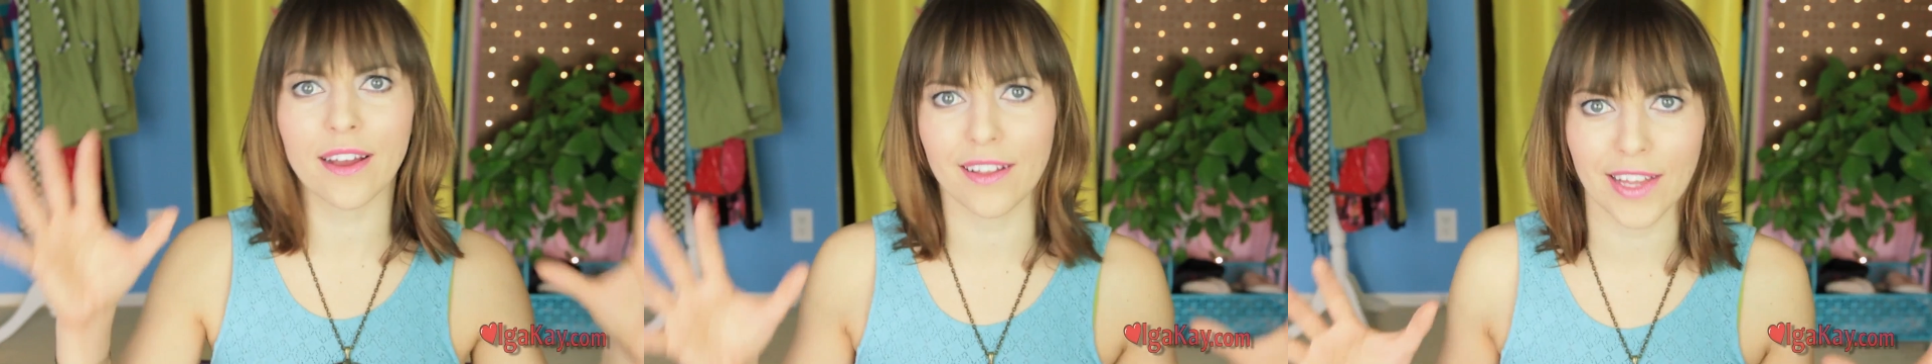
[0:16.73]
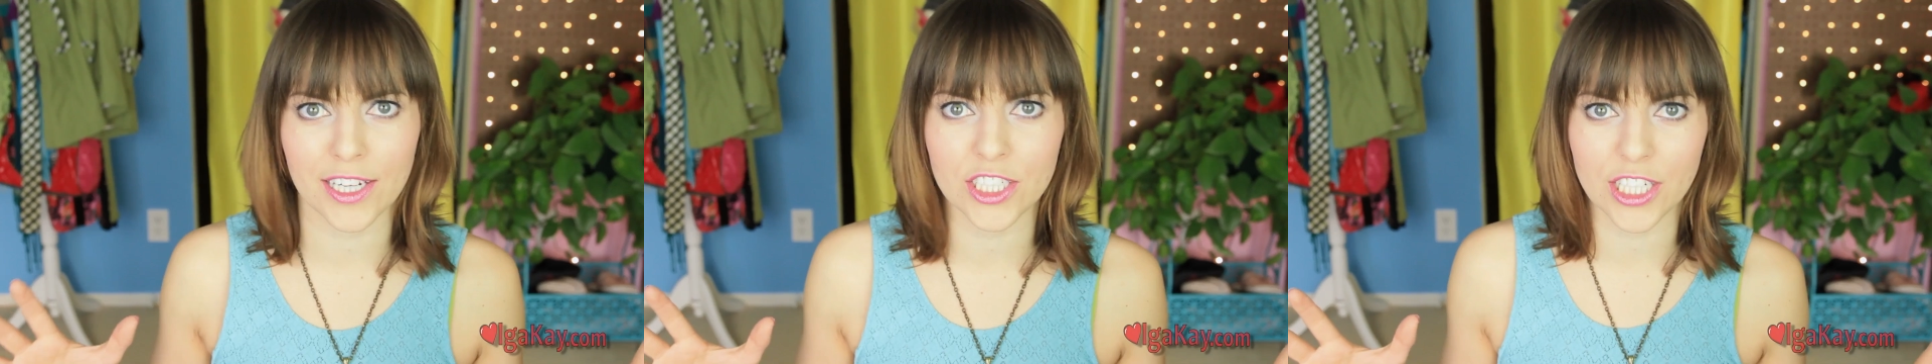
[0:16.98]

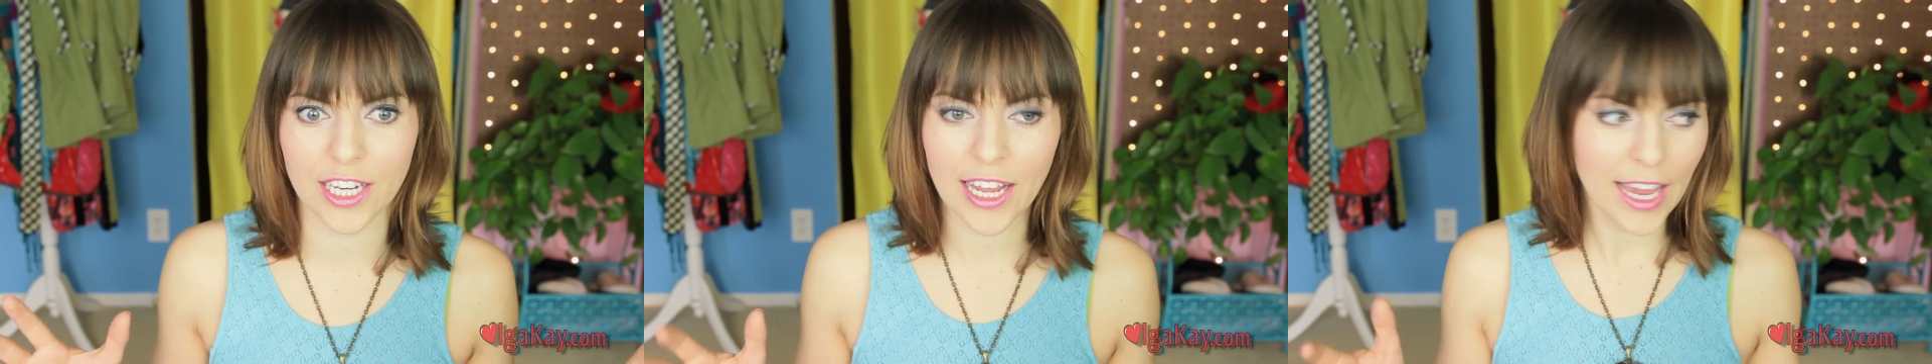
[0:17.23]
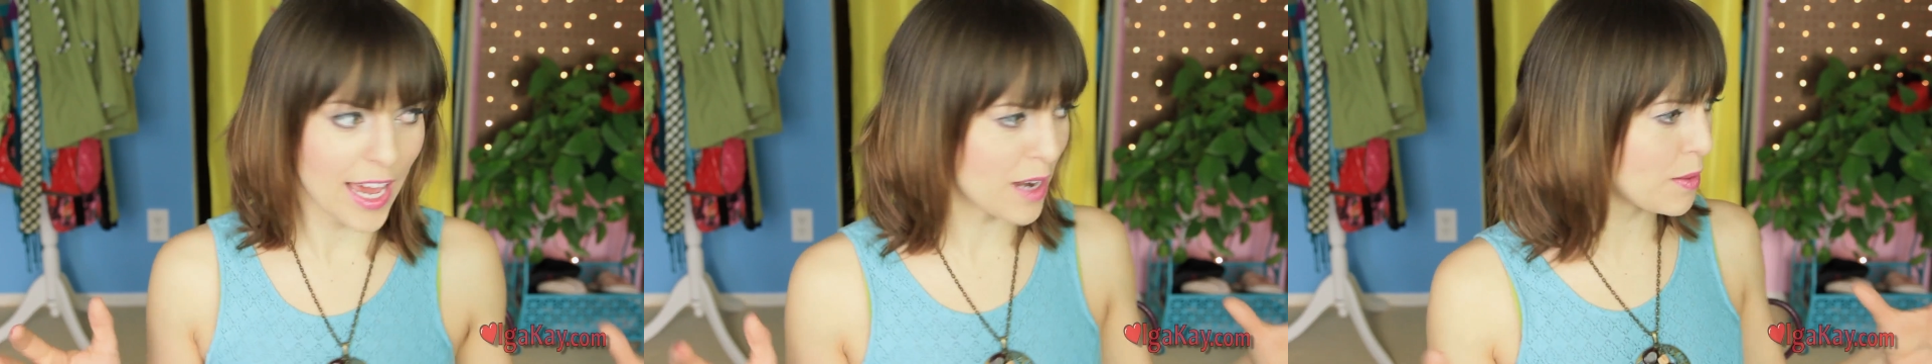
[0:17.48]
collection,
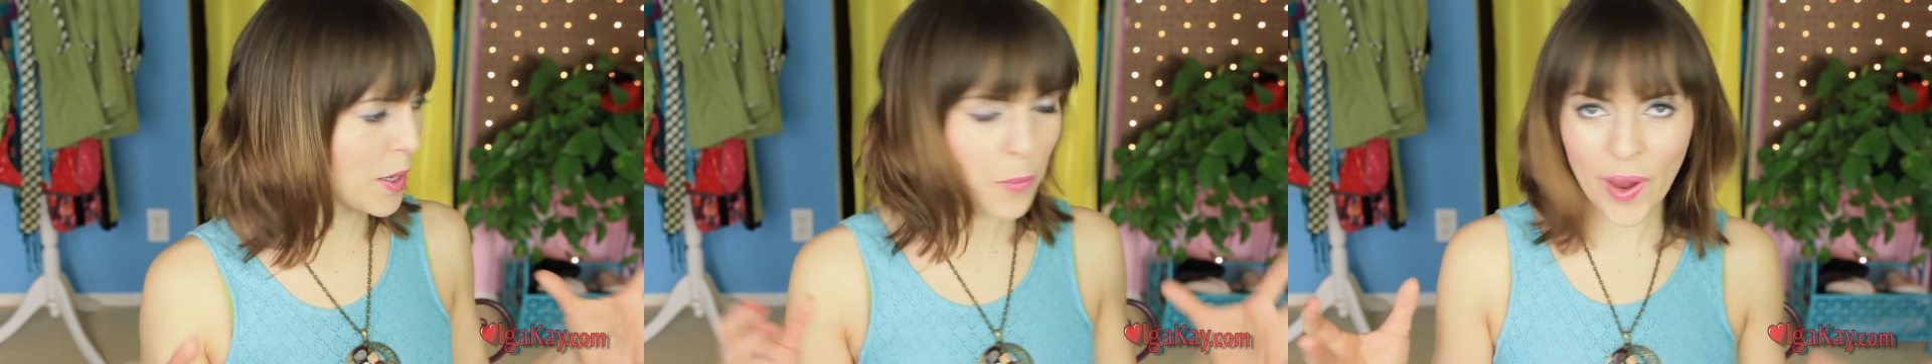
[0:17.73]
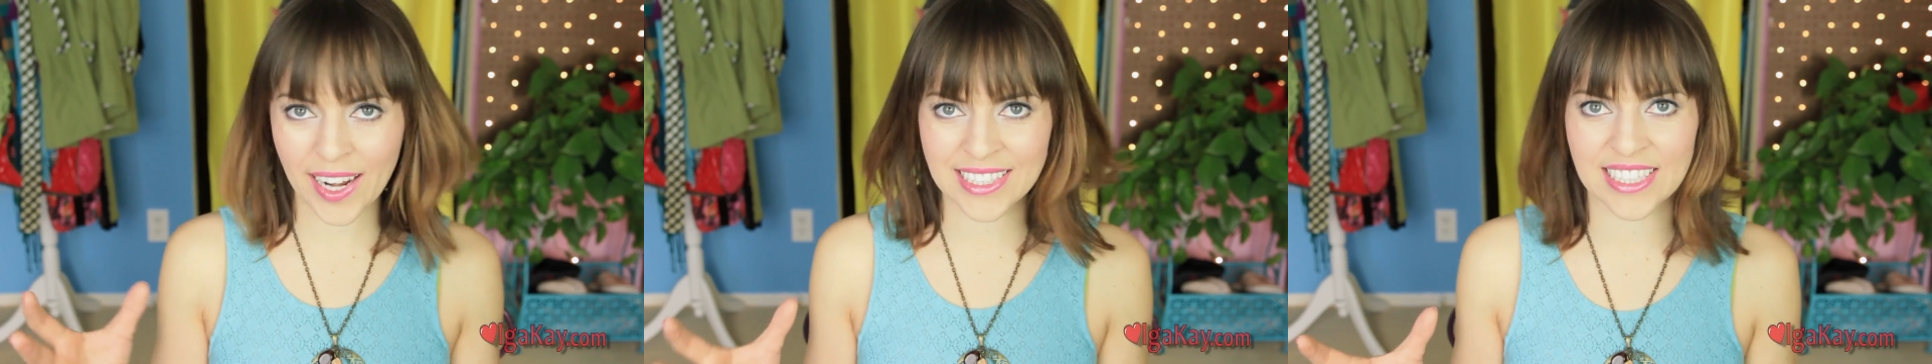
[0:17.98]
and I'm like,
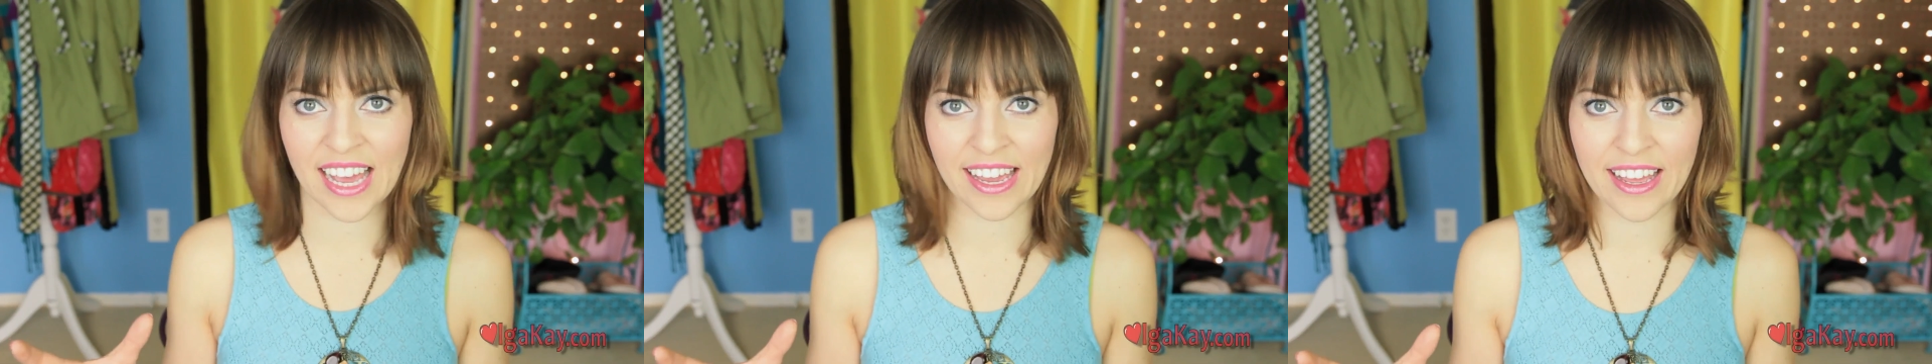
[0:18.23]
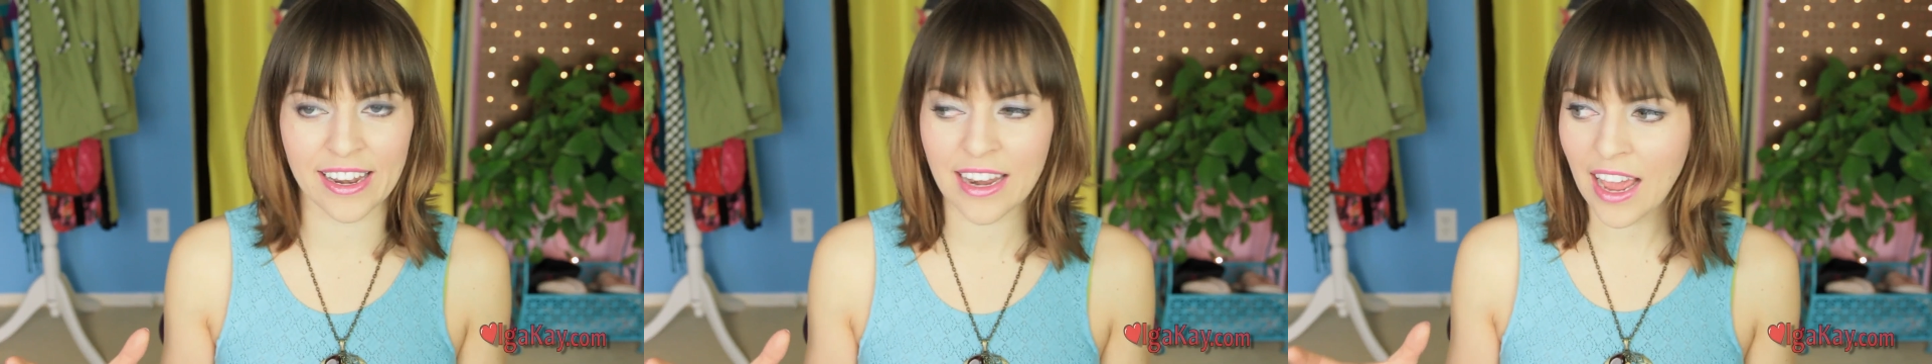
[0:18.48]
wait a
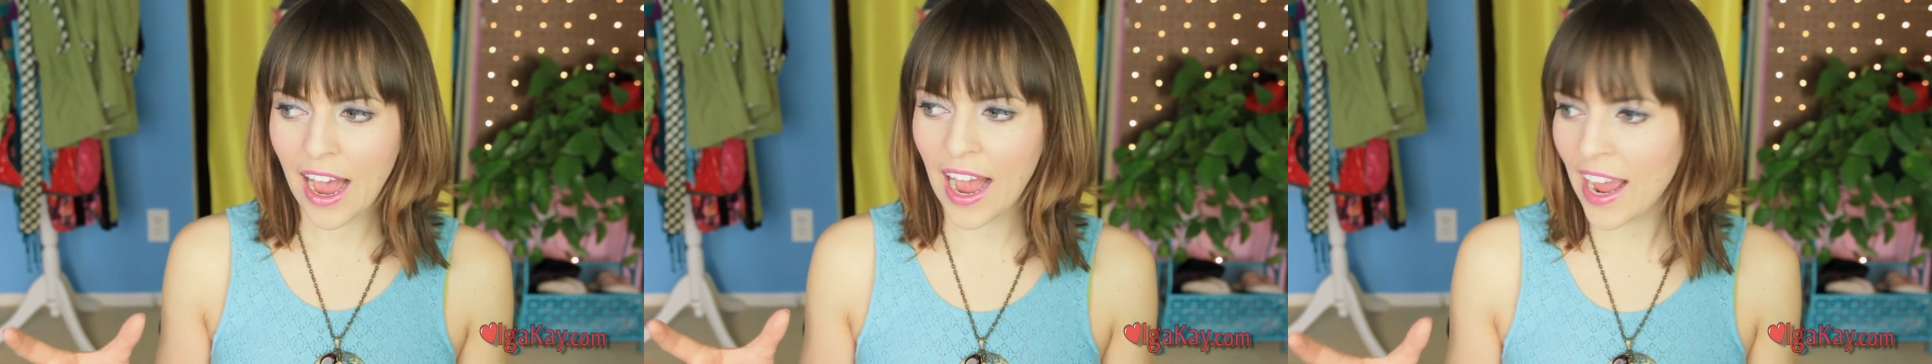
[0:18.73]
second,